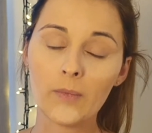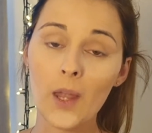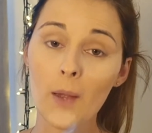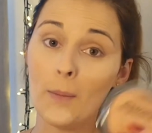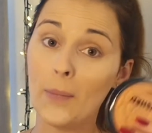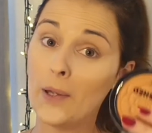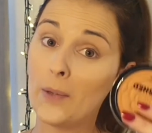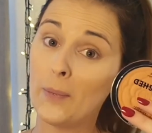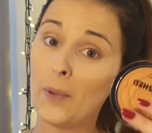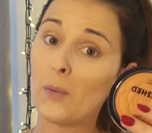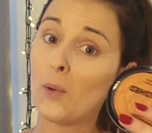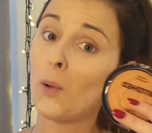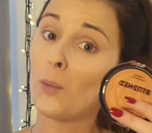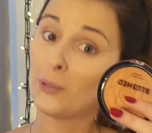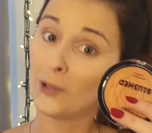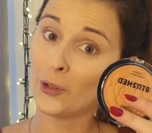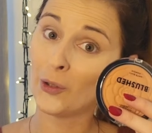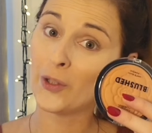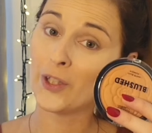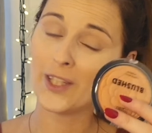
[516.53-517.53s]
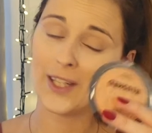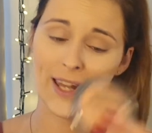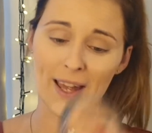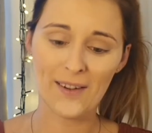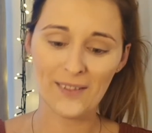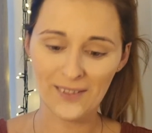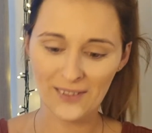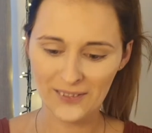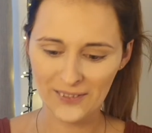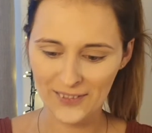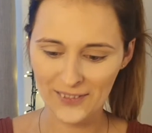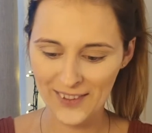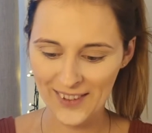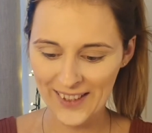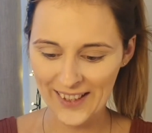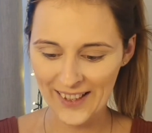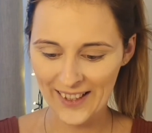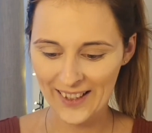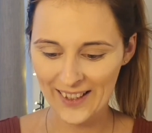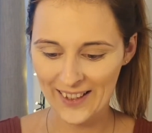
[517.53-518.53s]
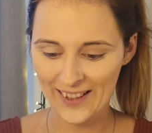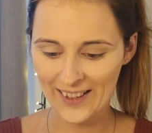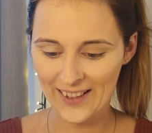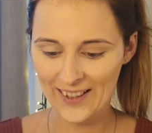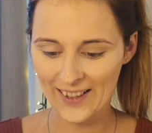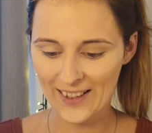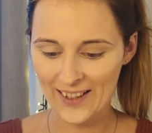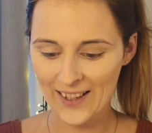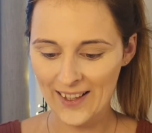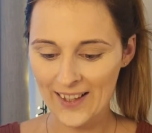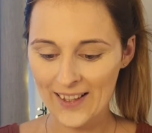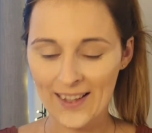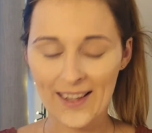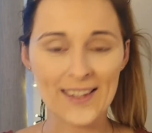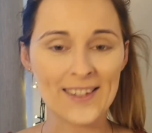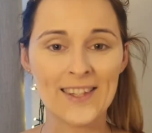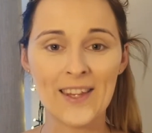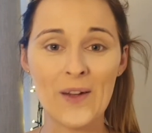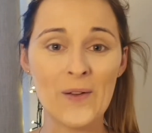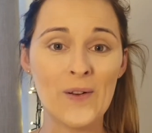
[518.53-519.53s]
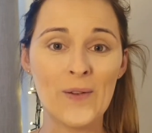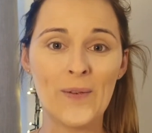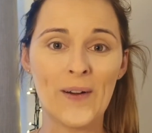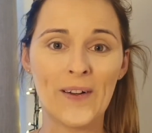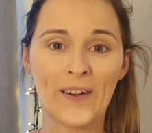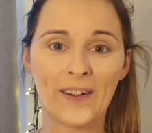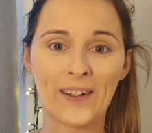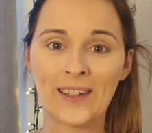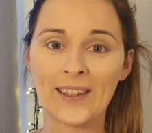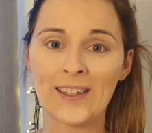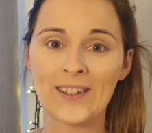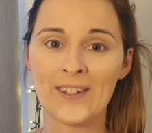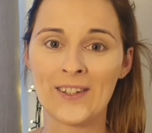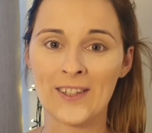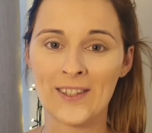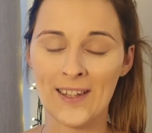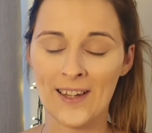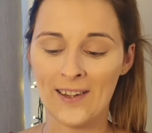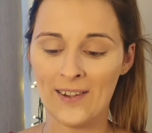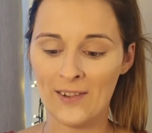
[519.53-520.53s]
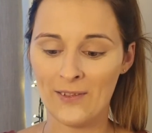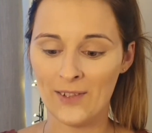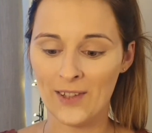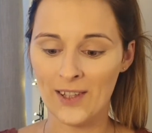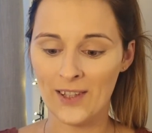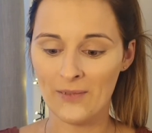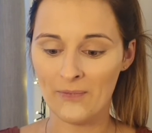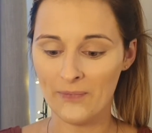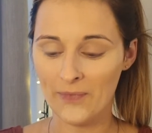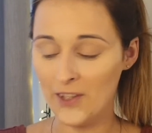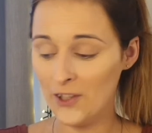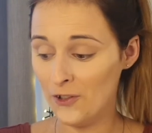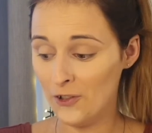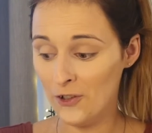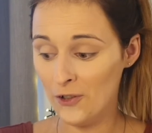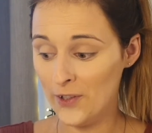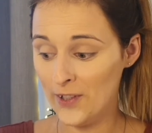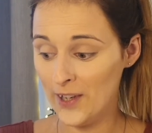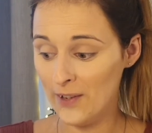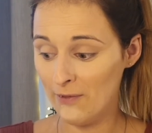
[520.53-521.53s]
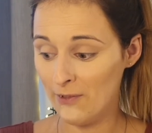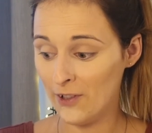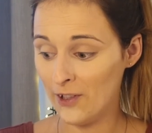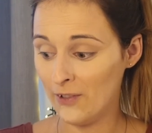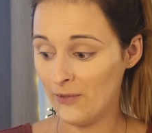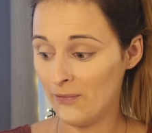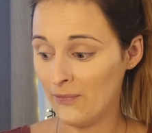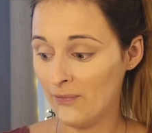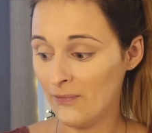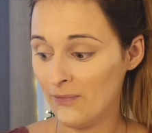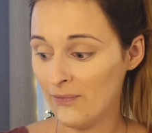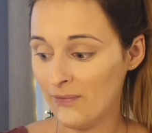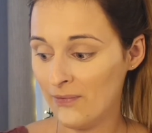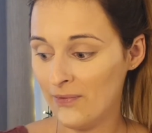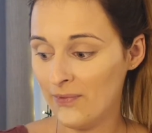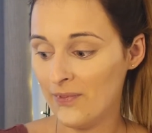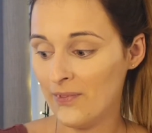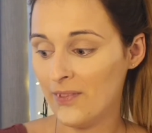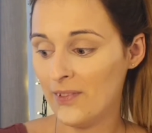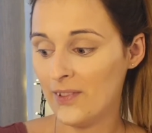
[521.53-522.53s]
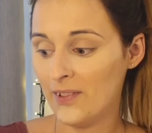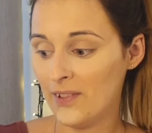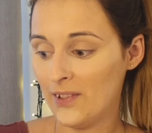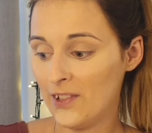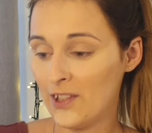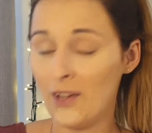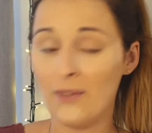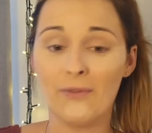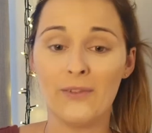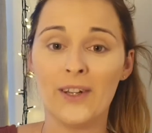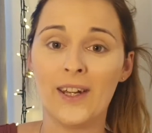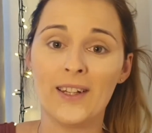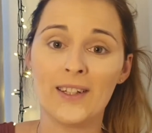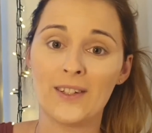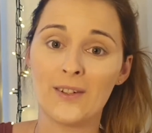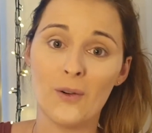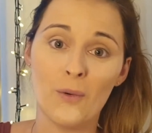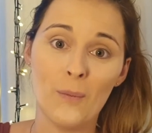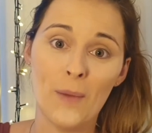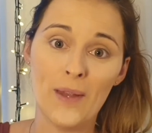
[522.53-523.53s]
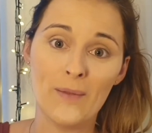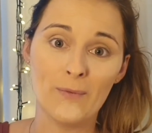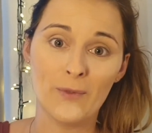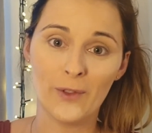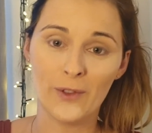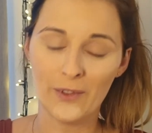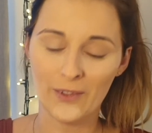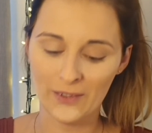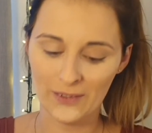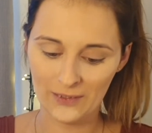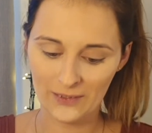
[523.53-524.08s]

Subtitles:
But it'd be my bronzer now. That's the only way I'm going to get use out of it, is using it for something it's not meant for.